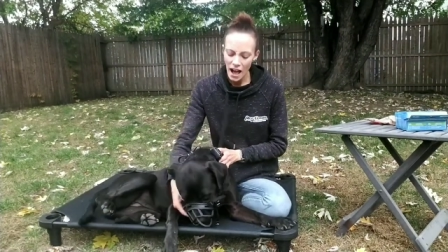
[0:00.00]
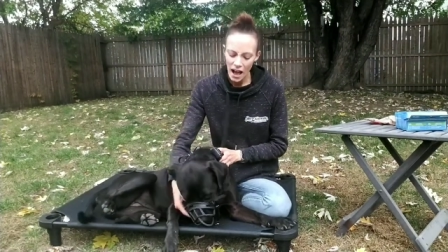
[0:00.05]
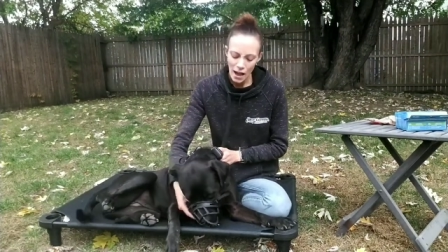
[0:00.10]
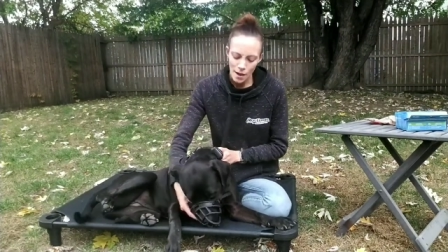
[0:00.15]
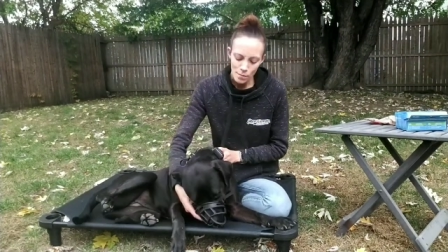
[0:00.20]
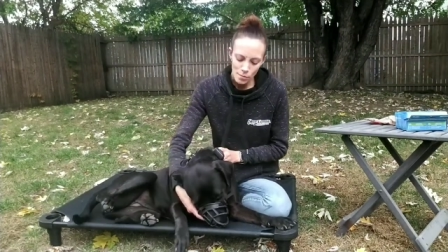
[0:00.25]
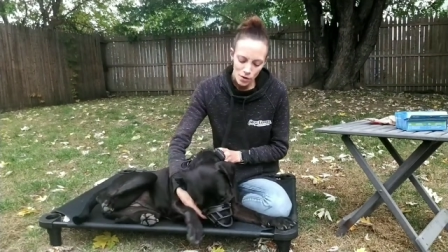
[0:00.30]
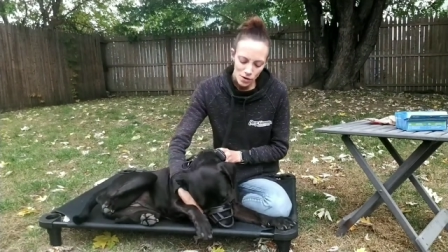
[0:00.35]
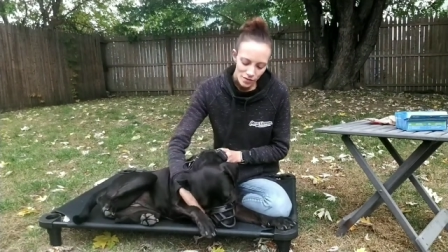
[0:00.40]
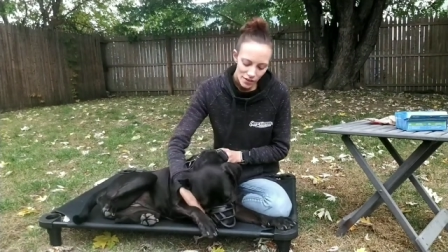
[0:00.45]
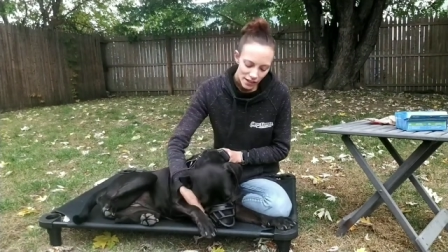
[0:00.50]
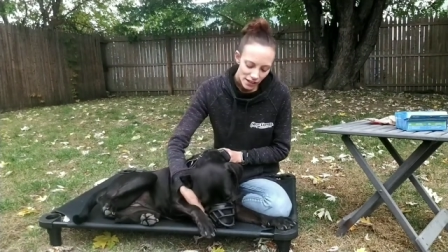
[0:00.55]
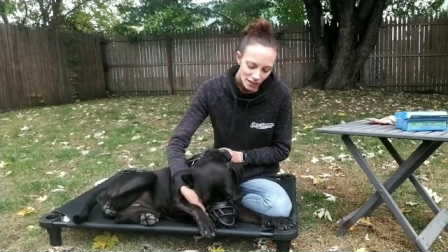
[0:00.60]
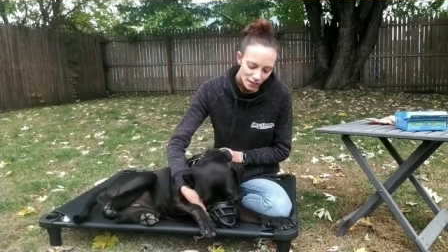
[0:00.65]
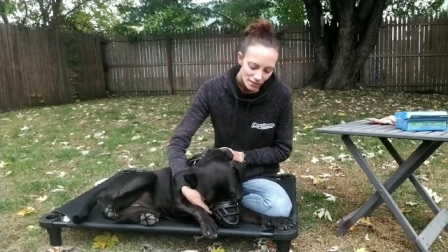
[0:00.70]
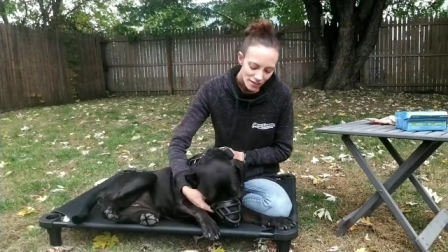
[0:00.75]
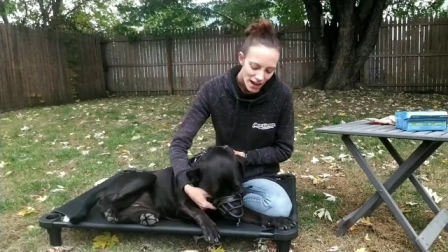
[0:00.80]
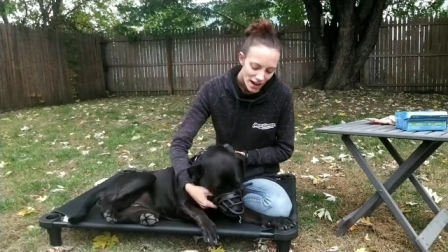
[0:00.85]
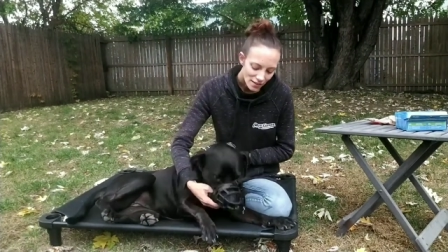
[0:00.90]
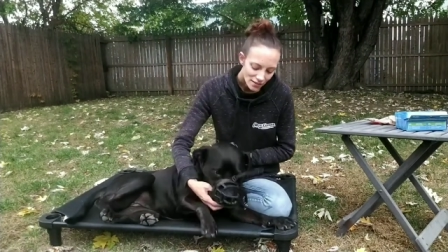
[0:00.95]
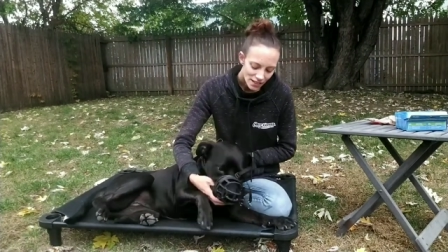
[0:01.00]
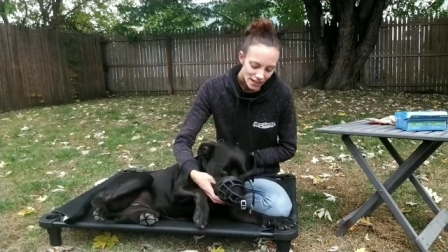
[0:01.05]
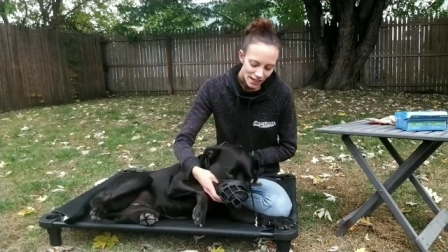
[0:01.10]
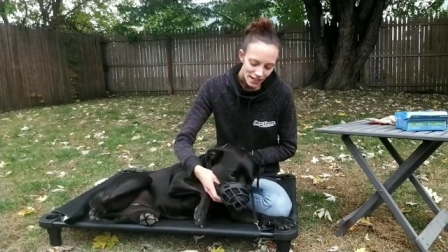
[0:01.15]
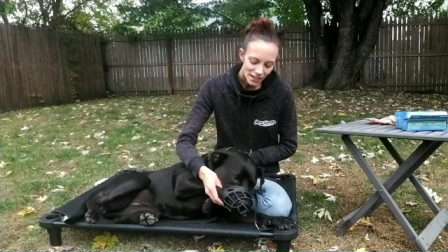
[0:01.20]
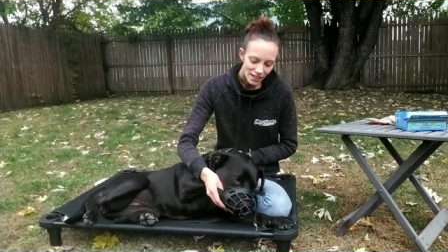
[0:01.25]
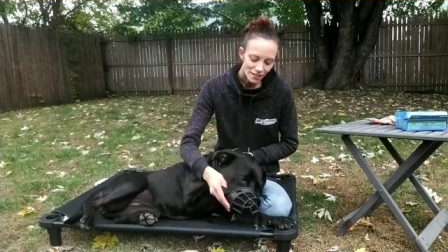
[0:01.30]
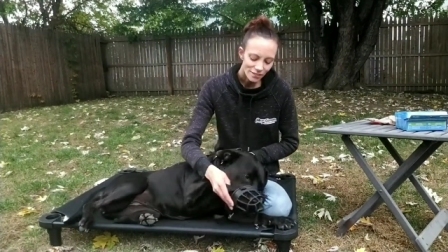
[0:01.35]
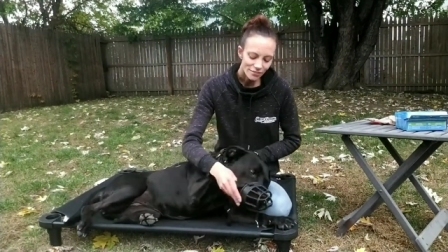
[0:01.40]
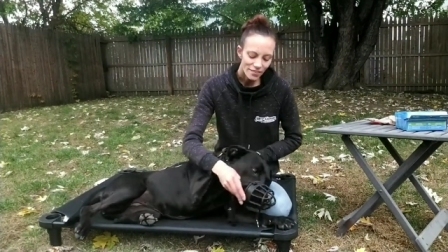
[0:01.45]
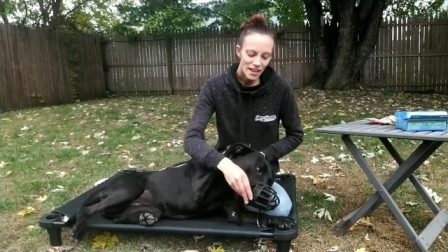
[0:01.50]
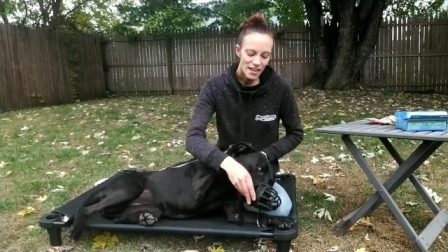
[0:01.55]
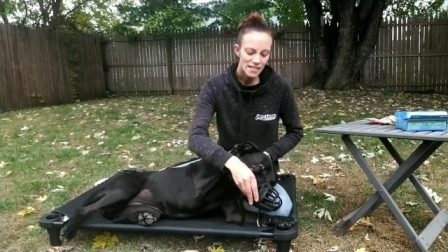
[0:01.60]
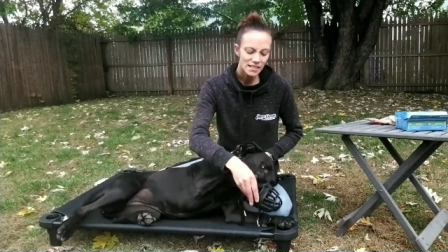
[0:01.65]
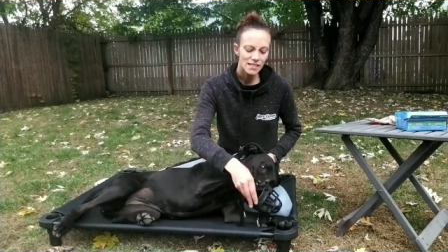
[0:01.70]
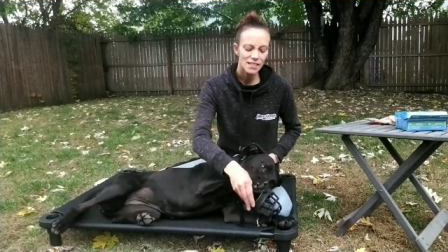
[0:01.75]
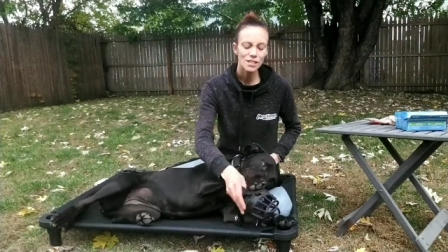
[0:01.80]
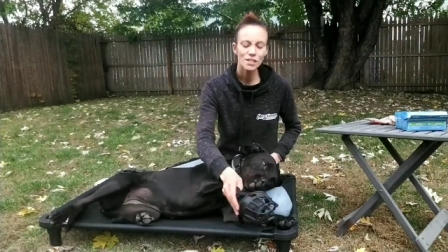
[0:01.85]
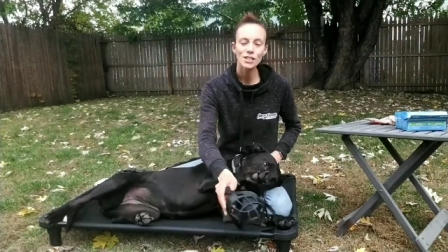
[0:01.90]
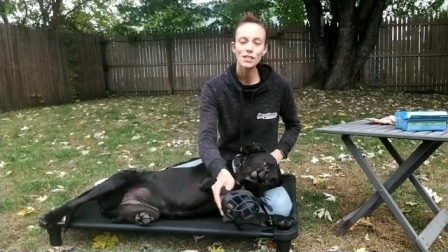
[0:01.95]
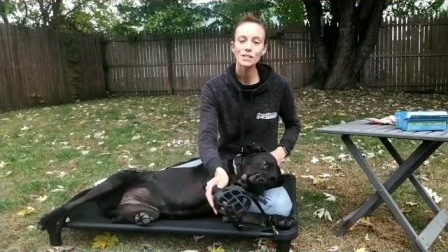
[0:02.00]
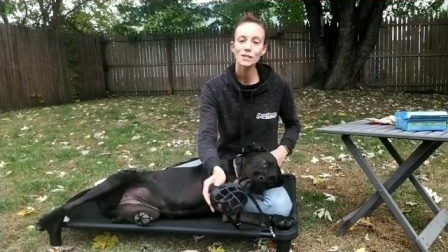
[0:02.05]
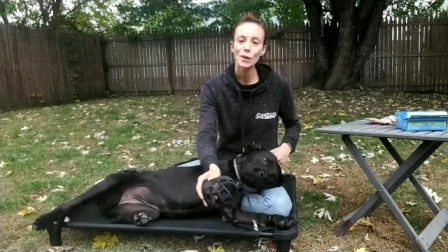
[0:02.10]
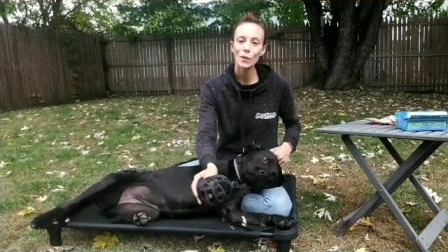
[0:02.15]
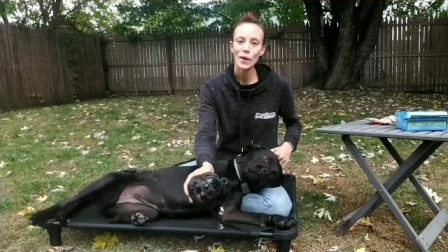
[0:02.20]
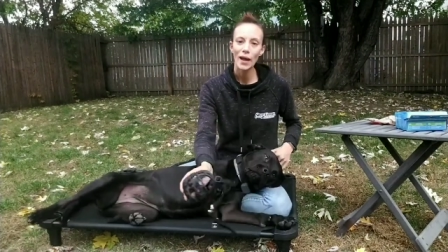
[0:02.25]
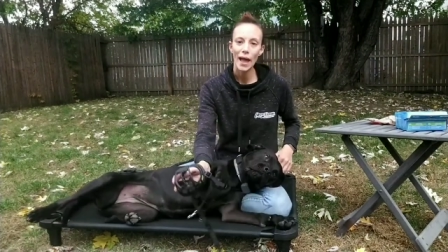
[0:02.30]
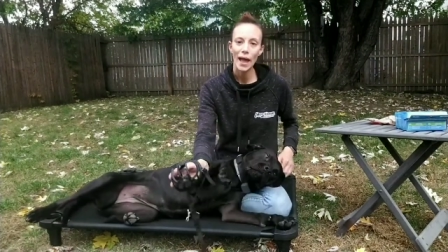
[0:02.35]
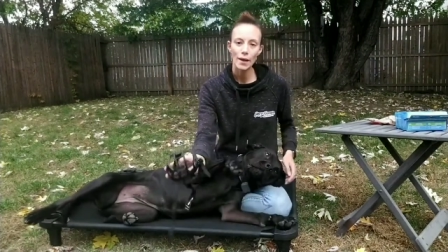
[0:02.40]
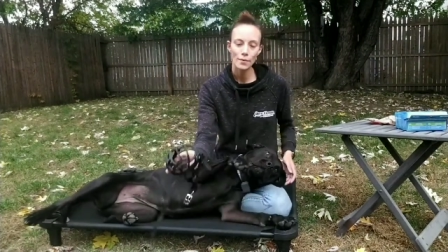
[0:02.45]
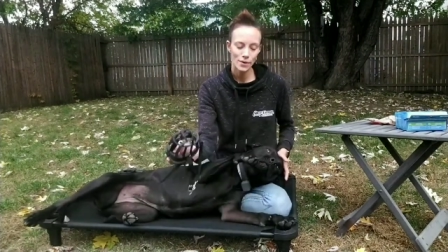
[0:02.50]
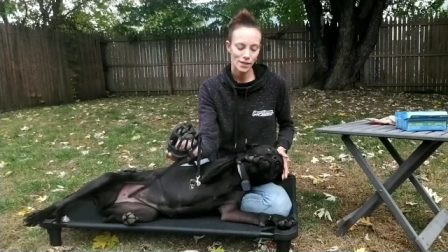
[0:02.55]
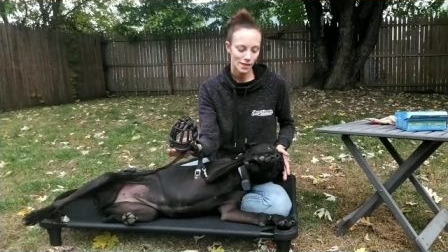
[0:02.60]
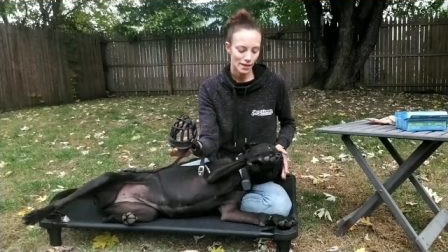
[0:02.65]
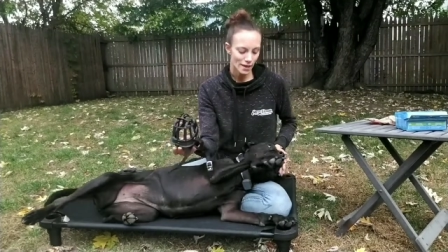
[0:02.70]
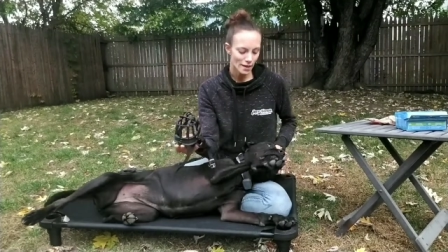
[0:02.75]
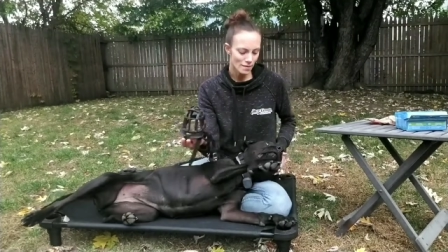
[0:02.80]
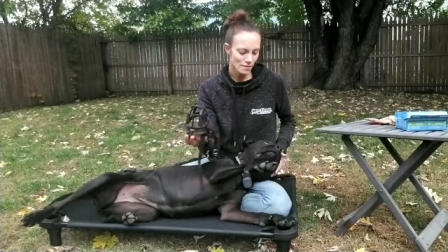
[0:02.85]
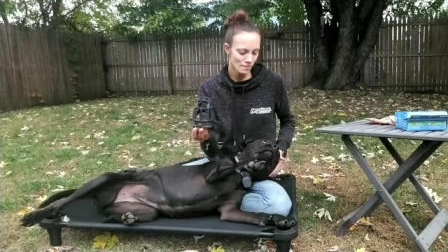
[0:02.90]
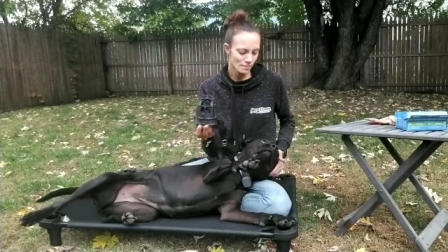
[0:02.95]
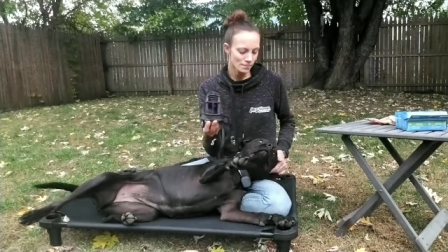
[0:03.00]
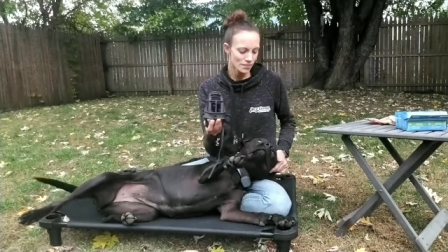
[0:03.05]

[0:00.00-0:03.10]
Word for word: I'm moving it around on her face and she's okay with it.